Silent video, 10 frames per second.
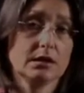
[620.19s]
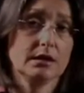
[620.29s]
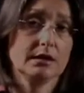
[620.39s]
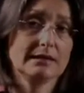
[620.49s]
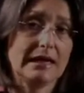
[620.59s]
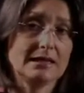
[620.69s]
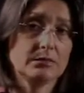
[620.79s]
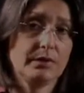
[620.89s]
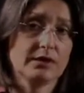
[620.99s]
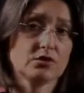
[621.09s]
and that
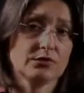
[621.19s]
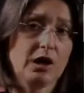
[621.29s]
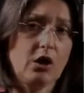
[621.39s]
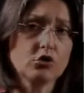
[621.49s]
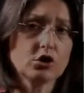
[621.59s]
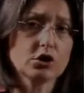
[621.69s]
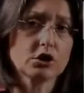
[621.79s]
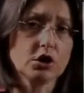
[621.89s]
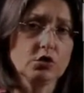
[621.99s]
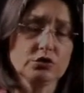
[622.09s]
depends on how
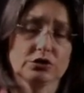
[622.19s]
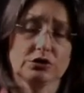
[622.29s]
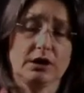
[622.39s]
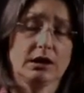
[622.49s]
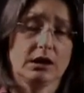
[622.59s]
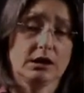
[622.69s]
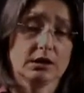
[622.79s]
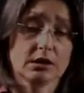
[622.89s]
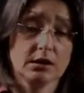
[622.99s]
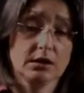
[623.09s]
close they
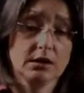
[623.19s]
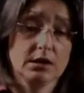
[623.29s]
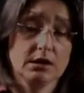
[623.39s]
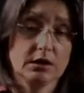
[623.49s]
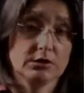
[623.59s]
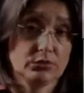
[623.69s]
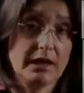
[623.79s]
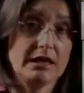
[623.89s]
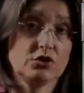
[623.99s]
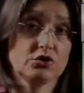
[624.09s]
are
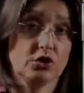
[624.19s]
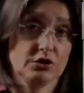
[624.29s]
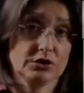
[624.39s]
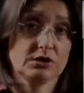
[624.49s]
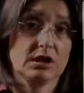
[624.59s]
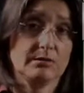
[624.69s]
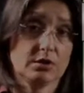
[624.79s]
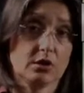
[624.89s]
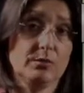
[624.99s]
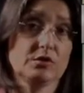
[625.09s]
arranged on the same
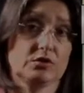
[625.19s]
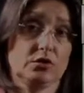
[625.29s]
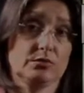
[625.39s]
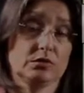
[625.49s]
chromosome.